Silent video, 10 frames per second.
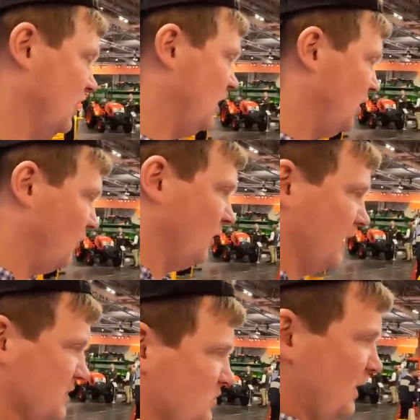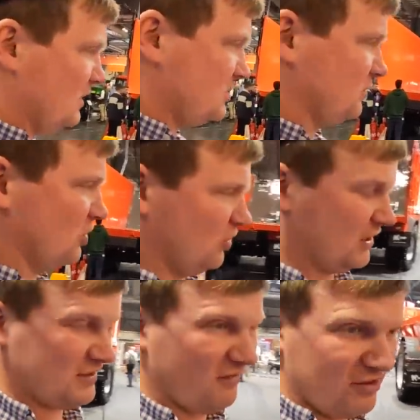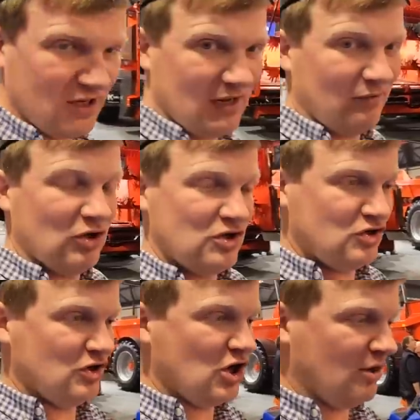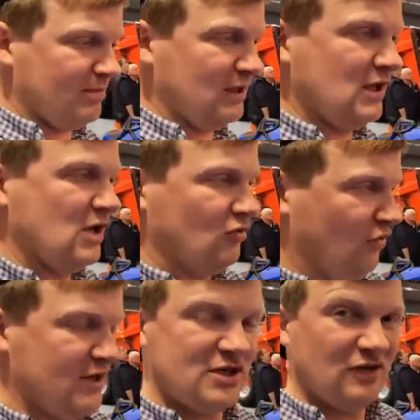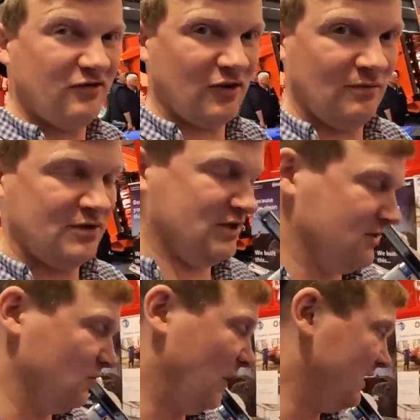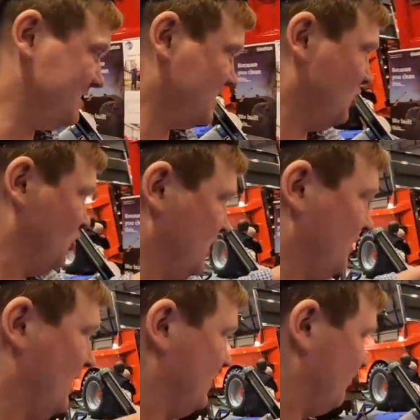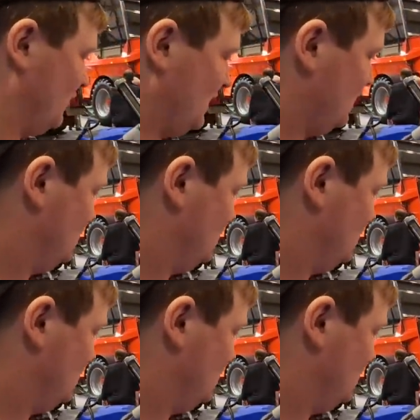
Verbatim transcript: a hot one as well, so we can hook it into everything. I'm going to copy Richard from Sisters and Wellies and hook it around everywhere,